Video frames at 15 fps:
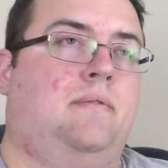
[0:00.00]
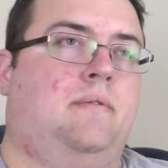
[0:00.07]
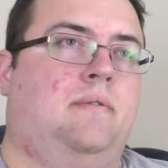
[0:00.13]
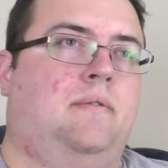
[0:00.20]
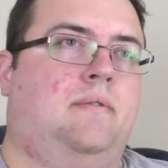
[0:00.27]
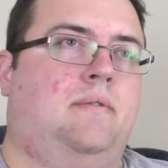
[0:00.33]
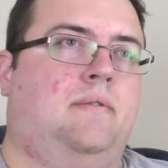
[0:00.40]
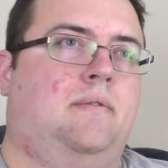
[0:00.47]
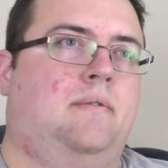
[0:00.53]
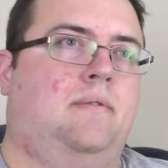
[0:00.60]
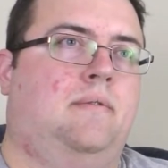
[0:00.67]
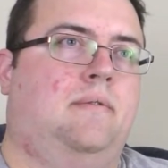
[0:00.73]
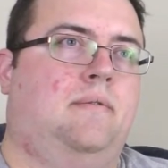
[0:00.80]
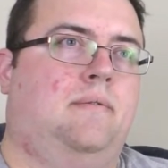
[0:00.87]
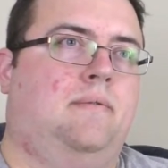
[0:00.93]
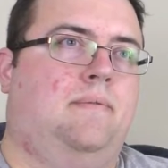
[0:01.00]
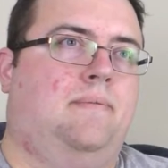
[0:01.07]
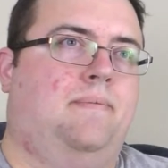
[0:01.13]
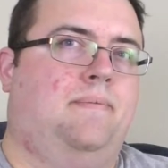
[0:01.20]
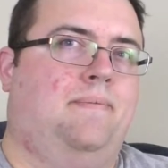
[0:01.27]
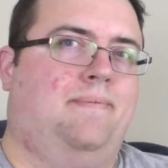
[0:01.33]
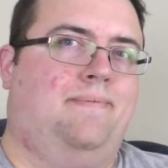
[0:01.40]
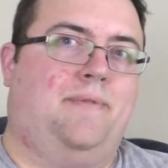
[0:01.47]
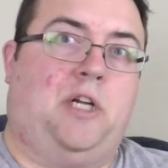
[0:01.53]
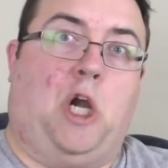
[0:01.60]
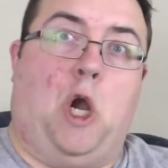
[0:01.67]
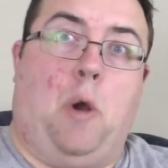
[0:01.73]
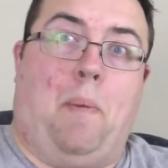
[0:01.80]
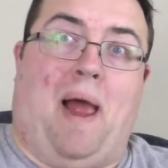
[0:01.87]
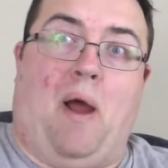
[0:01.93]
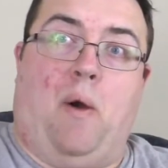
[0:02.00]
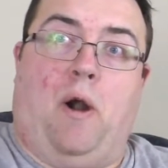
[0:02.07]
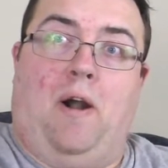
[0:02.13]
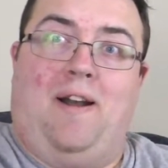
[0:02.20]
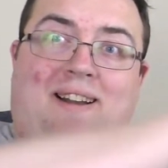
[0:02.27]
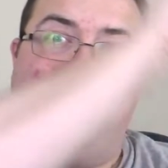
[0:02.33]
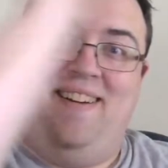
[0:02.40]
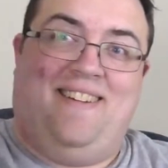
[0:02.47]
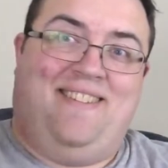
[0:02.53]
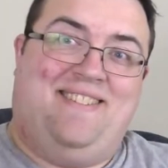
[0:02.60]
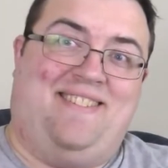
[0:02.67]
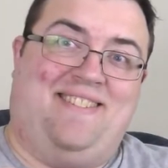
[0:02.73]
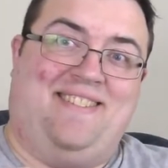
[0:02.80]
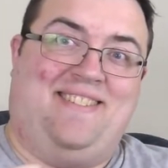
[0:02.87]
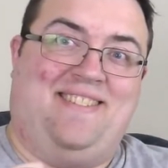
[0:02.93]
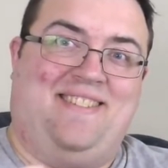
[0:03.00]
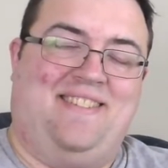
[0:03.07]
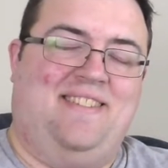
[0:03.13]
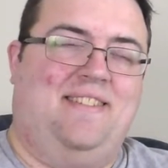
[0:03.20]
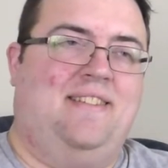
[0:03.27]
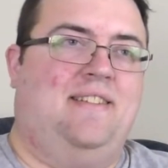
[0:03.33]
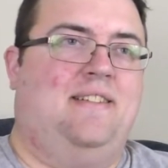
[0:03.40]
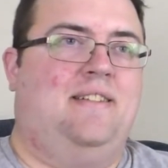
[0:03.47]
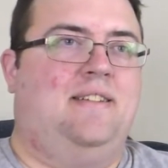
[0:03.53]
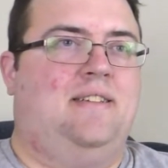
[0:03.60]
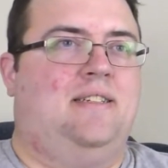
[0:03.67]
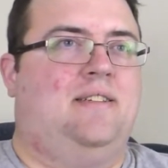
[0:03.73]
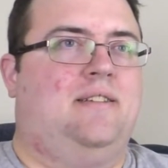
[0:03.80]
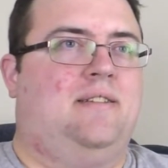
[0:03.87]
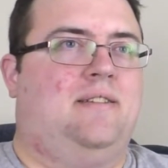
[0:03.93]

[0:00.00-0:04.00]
I think that might have been me. I'll admit, it was close.